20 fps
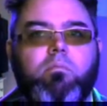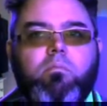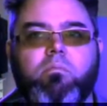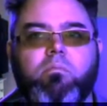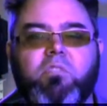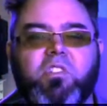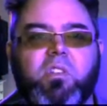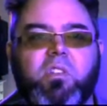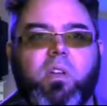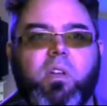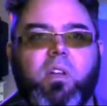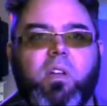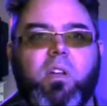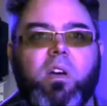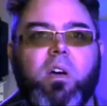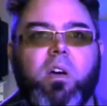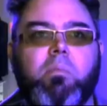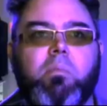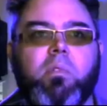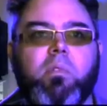just cleaned
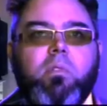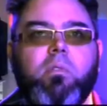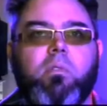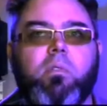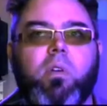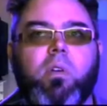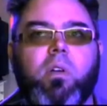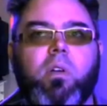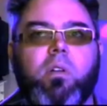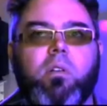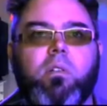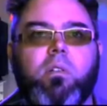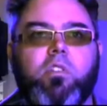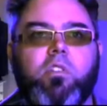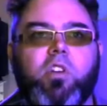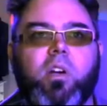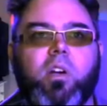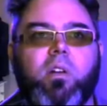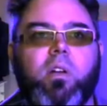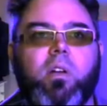up and
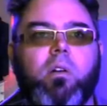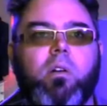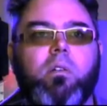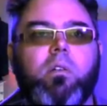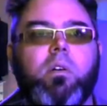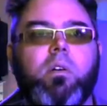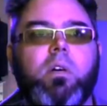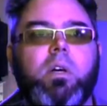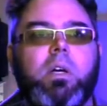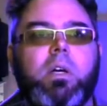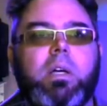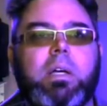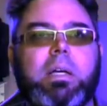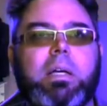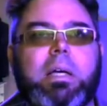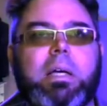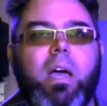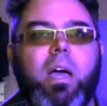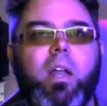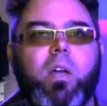checked out.
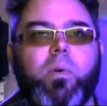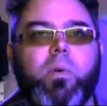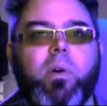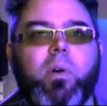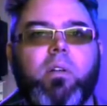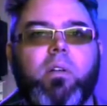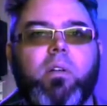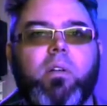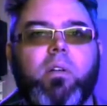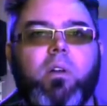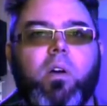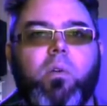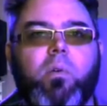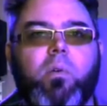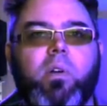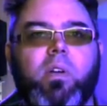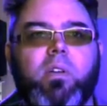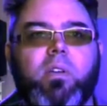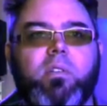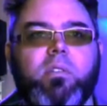Anyway, I don't want
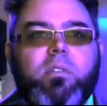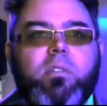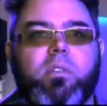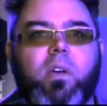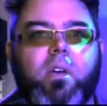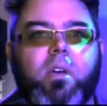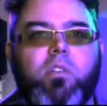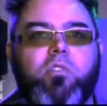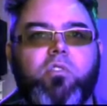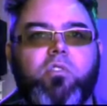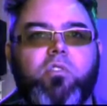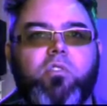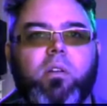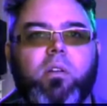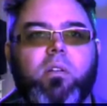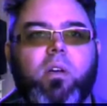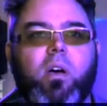to get sidetracked.